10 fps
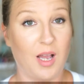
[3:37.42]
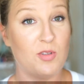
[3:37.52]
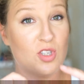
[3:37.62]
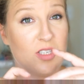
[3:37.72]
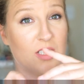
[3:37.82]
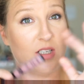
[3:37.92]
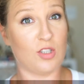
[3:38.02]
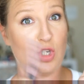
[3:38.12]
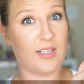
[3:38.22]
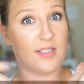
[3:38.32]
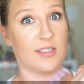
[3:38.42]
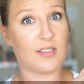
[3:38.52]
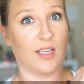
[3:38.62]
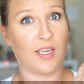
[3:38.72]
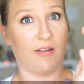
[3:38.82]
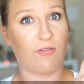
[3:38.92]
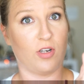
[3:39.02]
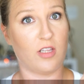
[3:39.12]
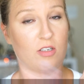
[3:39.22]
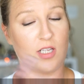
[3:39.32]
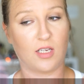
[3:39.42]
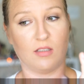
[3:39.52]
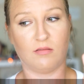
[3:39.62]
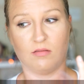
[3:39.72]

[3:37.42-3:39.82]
I'm just gonna shake this again for another second.